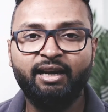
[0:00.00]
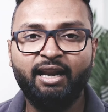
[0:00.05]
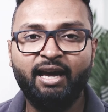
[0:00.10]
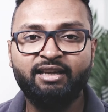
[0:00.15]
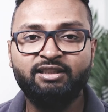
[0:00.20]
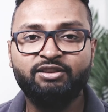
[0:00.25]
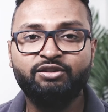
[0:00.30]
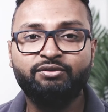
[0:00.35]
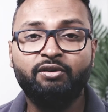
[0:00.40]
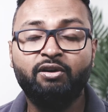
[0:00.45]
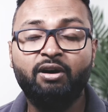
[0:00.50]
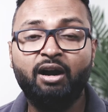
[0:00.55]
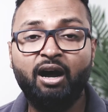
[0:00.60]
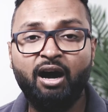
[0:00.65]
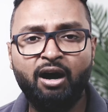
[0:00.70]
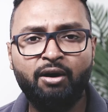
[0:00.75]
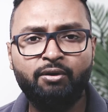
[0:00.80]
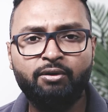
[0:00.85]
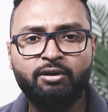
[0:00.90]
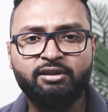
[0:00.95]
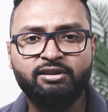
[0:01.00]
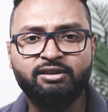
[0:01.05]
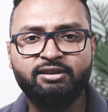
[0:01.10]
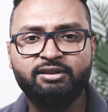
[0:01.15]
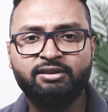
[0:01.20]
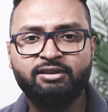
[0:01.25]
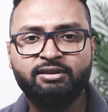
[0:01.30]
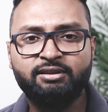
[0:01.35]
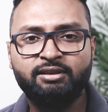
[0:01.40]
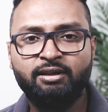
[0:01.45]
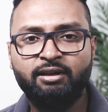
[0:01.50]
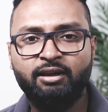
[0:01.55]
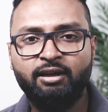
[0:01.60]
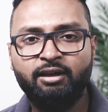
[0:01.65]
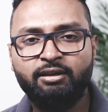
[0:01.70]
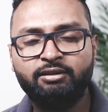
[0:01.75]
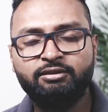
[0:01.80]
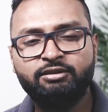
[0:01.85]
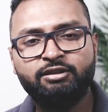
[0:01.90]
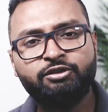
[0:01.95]
lines for hours
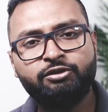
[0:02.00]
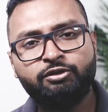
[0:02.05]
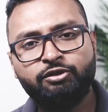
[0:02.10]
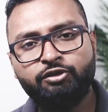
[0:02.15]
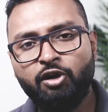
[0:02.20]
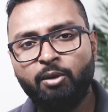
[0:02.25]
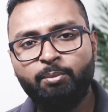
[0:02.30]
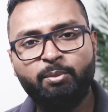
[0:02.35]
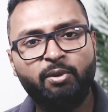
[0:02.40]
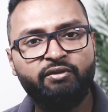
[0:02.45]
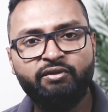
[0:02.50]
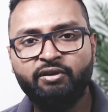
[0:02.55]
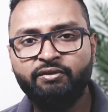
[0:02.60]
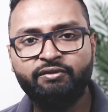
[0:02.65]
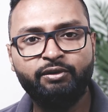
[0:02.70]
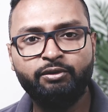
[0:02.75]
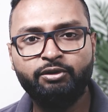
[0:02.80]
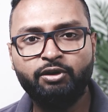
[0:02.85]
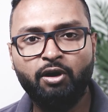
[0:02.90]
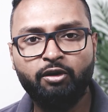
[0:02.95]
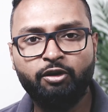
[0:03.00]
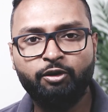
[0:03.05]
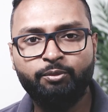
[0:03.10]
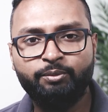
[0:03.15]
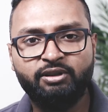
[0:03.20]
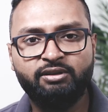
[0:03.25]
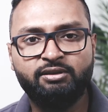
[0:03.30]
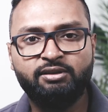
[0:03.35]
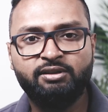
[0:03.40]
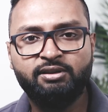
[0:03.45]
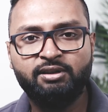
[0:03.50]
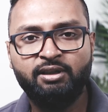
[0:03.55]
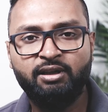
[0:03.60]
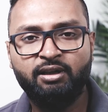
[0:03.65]
just to drop off a few documents.